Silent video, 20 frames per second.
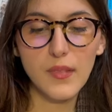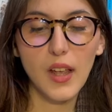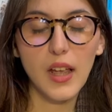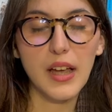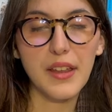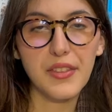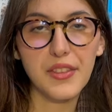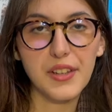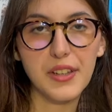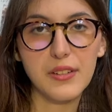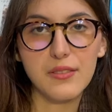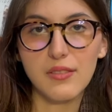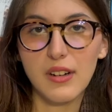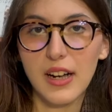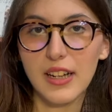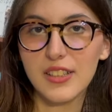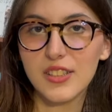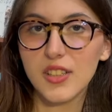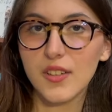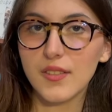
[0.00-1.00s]
at the
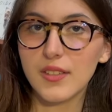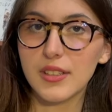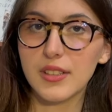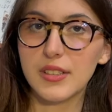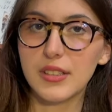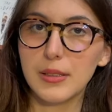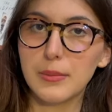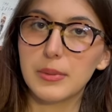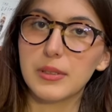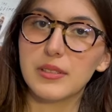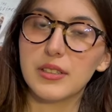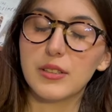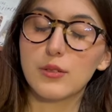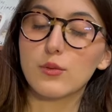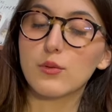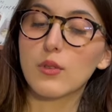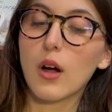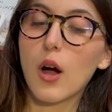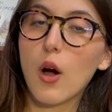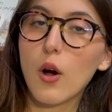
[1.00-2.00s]
advice of the
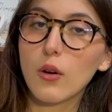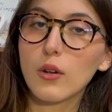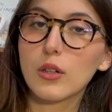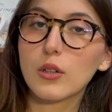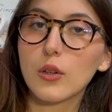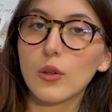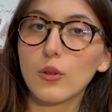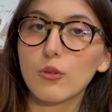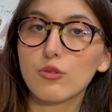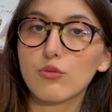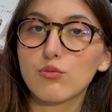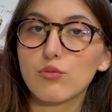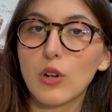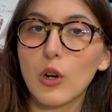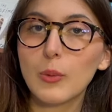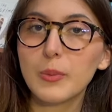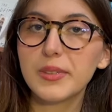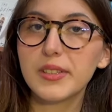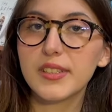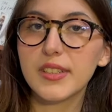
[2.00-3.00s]
Sibylline oracles,
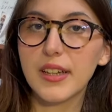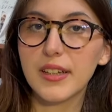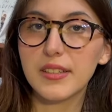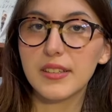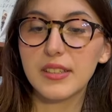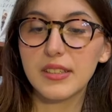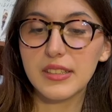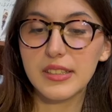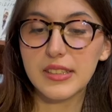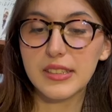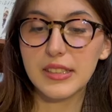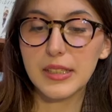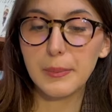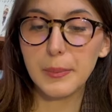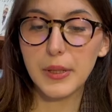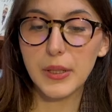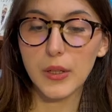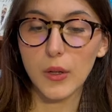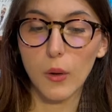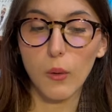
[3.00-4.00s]
Rome sent
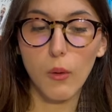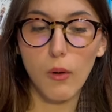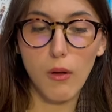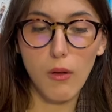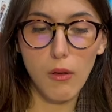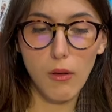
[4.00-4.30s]
Scipio.